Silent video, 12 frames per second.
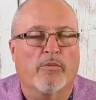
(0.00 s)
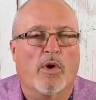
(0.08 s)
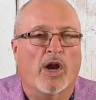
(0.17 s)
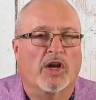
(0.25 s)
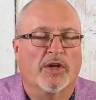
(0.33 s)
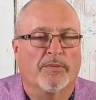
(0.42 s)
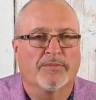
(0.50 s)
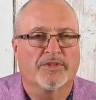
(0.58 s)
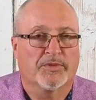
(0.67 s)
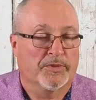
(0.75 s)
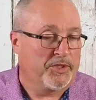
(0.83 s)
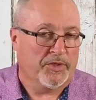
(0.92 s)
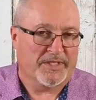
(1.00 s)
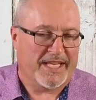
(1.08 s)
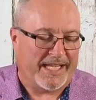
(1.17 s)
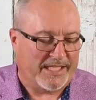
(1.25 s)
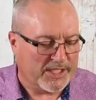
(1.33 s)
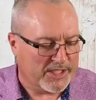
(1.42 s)
Welcome to a
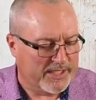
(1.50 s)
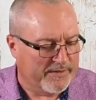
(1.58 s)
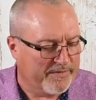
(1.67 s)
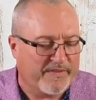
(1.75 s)
Tuesday edition of